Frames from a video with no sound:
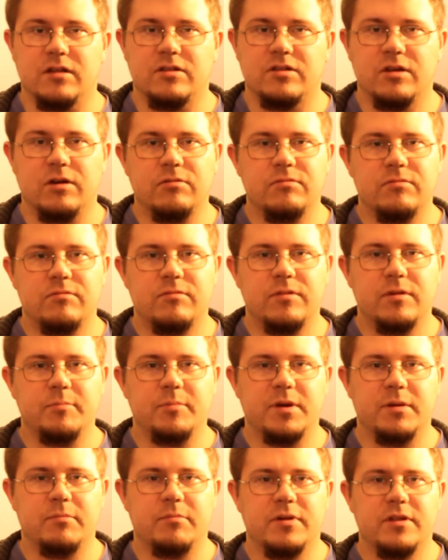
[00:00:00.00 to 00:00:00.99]
don't
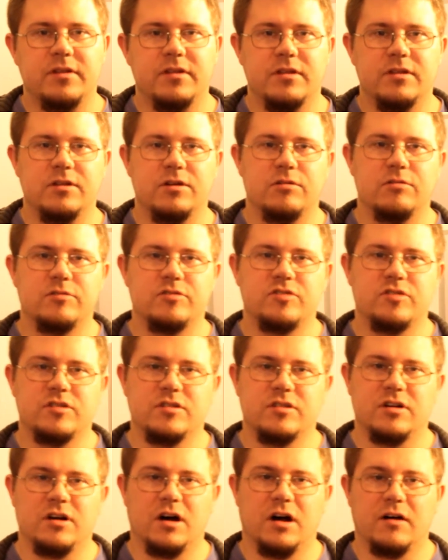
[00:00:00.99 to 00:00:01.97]
remember the
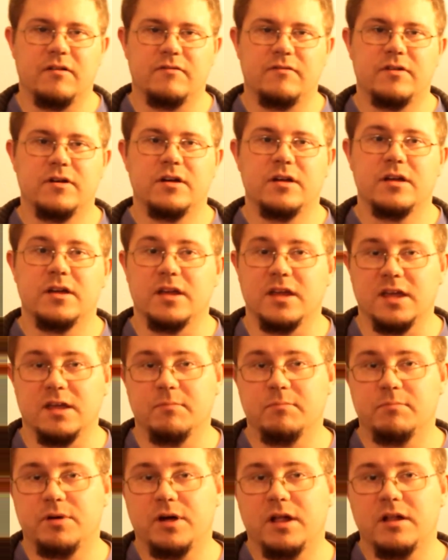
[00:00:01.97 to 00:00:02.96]
notion of
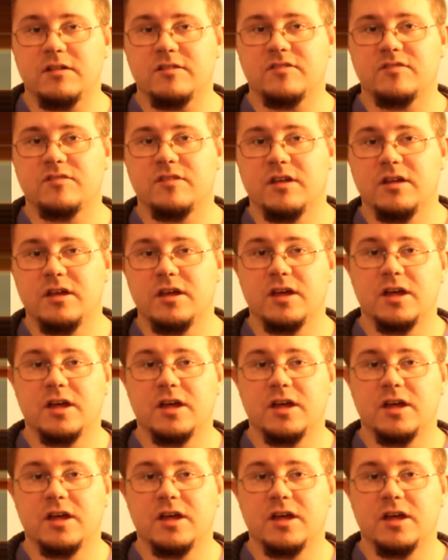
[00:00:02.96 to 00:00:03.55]
impulse,